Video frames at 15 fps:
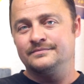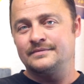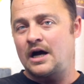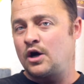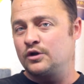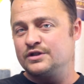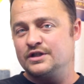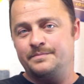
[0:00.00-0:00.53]

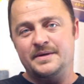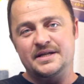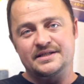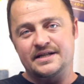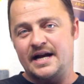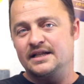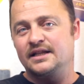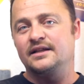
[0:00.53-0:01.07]
I'll just be
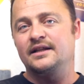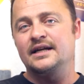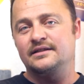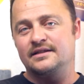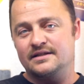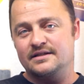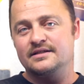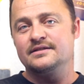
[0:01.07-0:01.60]
silent like
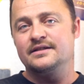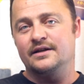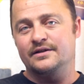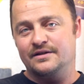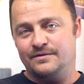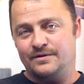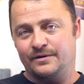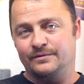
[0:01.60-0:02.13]
this until
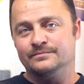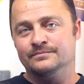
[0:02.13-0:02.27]
you do.